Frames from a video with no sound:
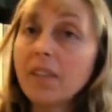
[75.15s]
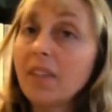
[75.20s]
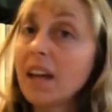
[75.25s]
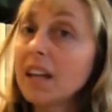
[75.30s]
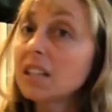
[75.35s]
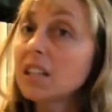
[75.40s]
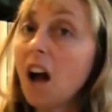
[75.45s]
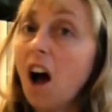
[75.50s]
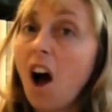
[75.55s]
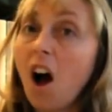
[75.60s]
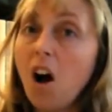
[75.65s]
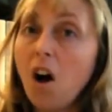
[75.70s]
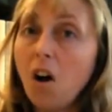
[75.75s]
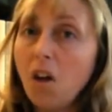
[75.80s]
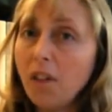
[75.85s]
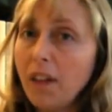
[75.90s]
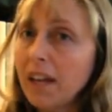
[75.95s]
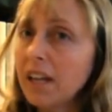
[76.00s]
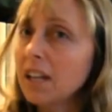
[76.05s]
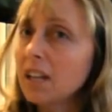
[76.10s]
That's
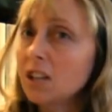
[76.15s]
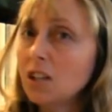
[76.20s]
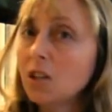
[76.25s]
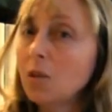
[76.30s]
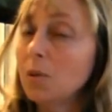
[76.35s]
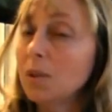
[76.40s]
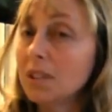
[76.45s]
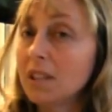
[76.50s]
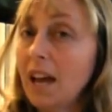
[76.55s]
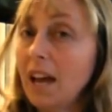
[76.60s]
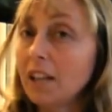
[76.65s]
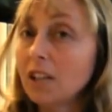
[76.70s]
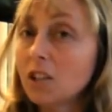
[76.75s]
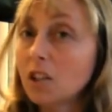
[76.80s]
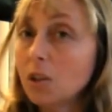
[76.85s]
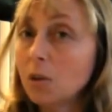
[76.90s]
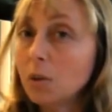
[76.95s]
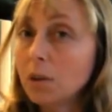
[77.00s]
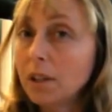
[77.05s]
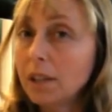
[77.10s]
all they can do is
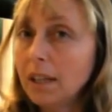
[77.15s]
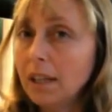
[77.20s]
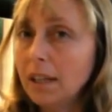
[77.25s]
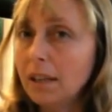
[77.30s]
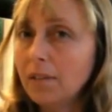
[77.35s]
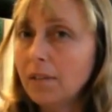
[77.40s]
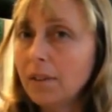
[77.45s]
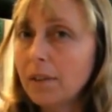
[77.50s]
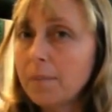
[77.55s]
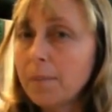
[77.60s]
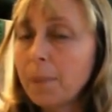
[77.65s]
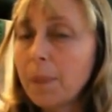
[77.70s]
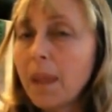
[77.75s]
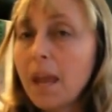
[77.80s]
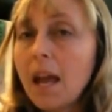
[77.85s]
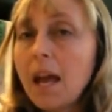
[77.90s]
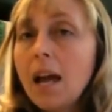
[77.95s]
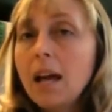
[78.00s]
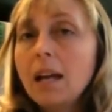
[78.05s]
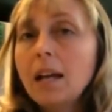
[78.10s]
ask you to
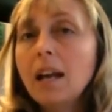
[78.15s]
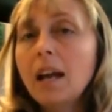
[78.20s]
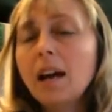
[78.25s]
leave.